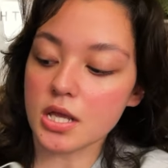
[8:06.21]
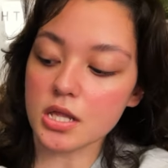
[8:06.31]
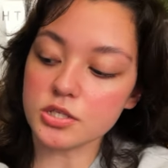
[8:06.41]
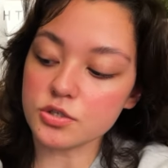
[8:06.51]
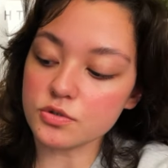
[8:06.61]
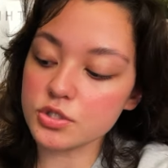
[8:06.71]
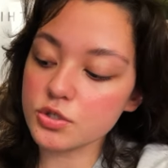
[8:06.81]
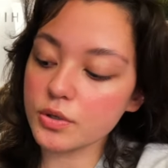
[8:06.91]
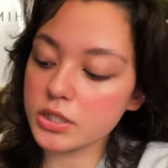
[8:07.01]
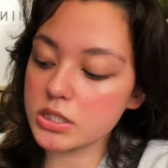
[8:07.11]
into
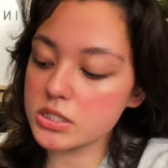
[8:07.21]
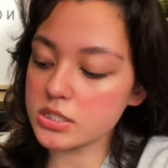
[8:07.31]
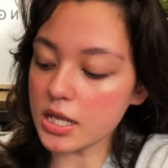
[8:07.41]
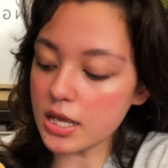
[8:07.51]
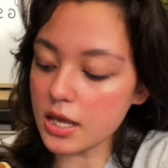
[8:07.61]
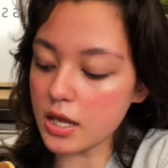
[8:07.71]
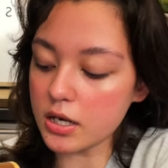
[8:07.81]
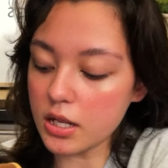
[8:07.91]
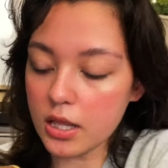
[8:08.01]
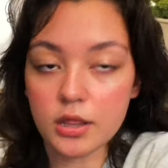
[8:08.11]
stores
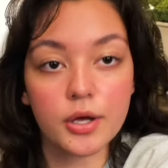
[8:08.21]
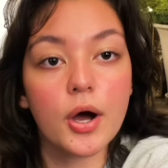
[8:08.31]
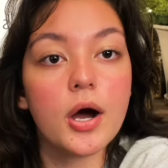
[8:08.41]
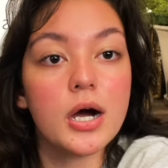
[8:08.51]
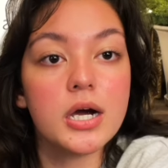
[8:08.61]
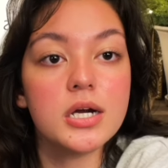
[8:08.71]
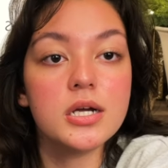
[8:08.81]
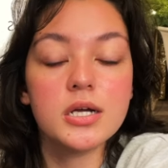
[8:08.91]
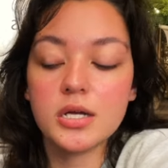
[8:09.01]
and in the car.